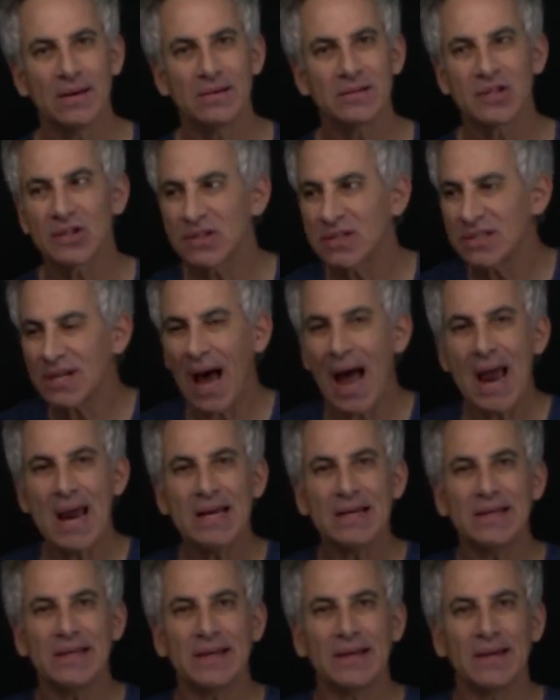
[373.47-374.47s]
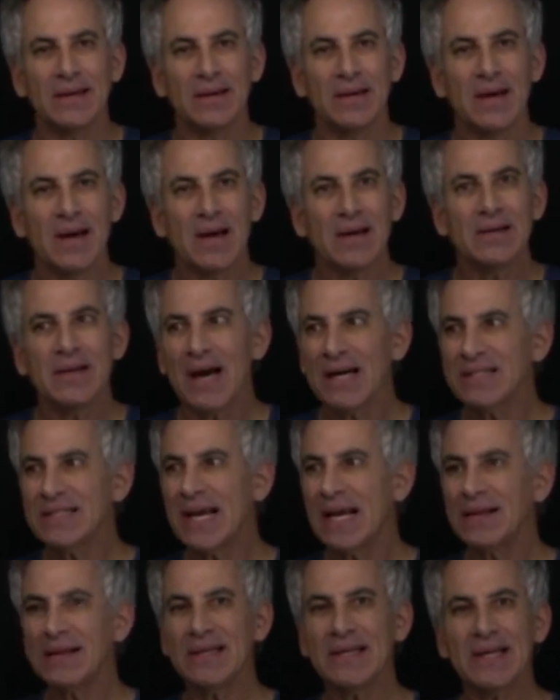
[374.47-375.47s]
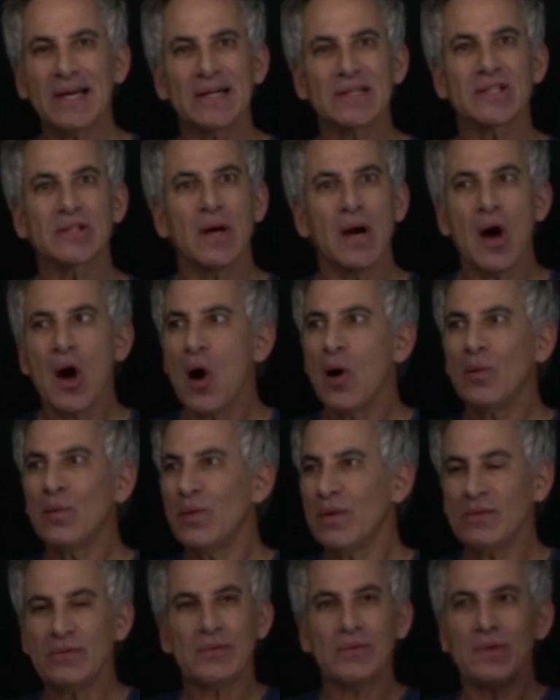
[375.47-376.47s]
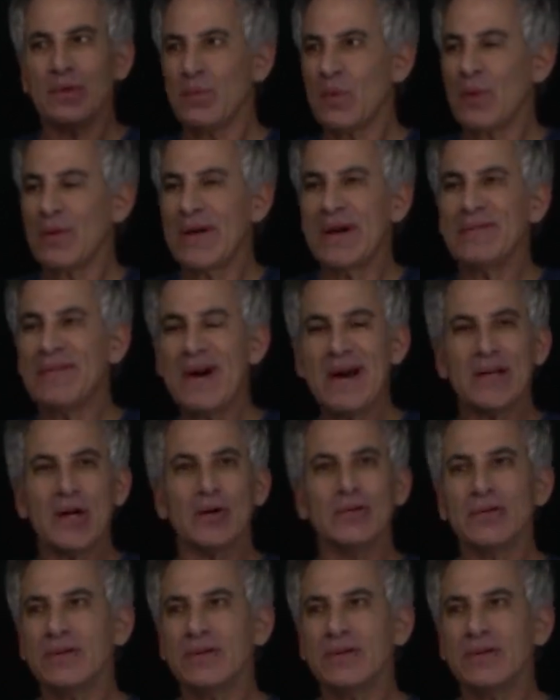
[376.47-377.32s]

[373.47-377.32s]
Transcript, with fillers: Society not telling us Okay, fine.